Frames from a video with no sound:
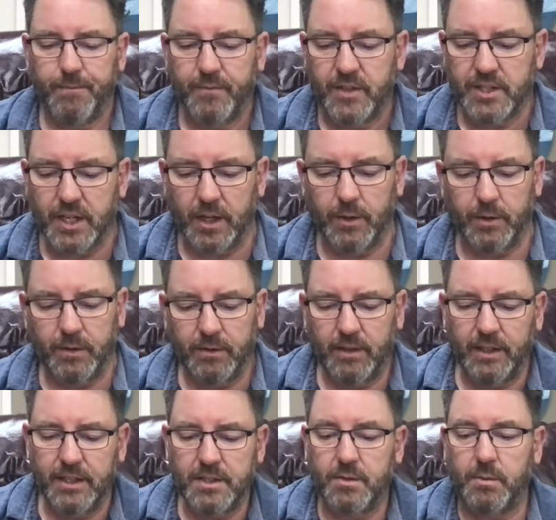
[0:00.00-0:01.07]
So
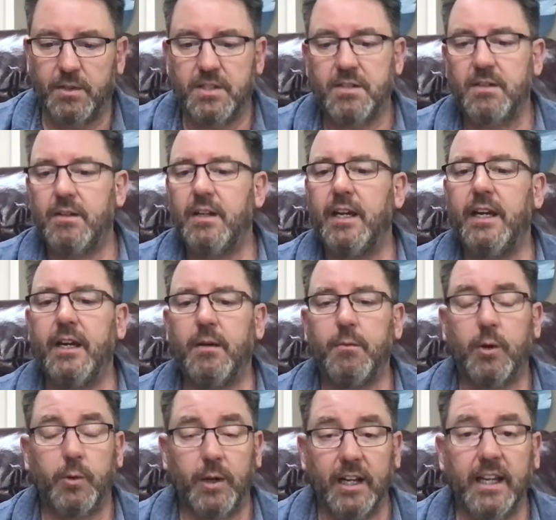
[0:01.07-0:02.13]
this was him
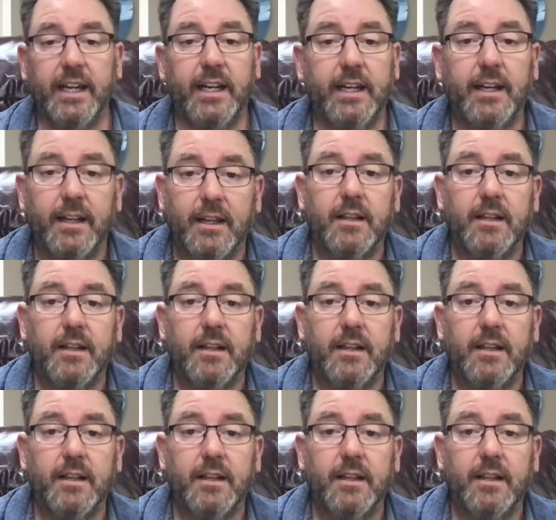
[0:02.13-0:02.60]
really